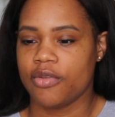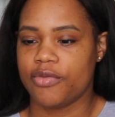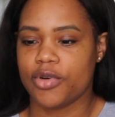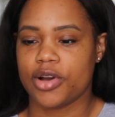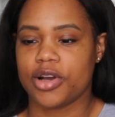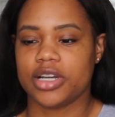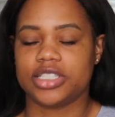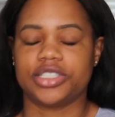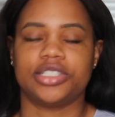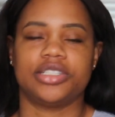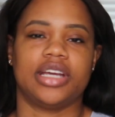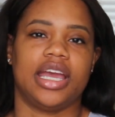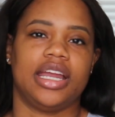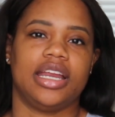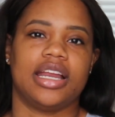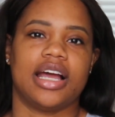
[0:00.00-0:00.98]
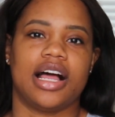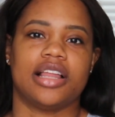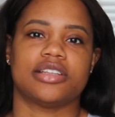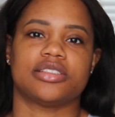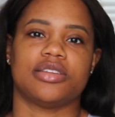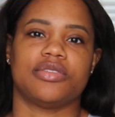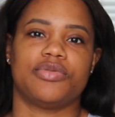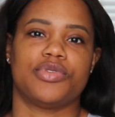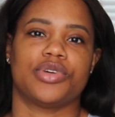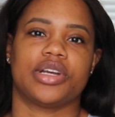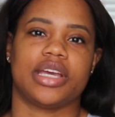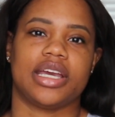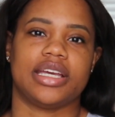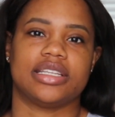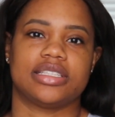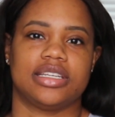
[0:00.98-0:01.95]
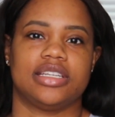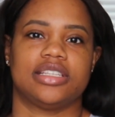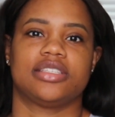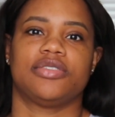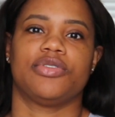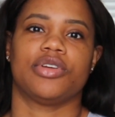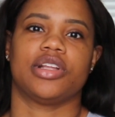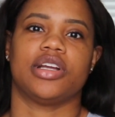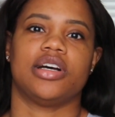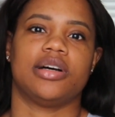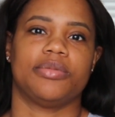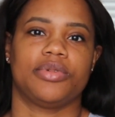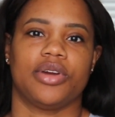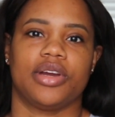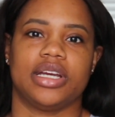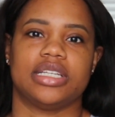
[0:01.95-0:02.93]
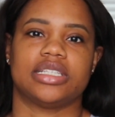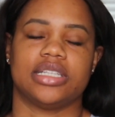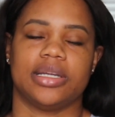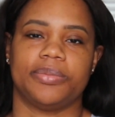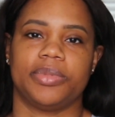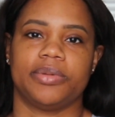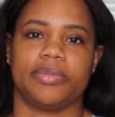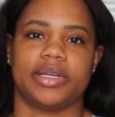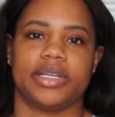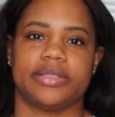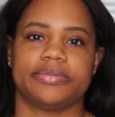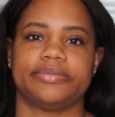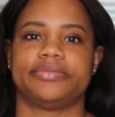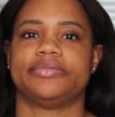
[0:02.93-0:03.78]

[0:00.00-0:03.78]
$480.48 for the upgrade supplement.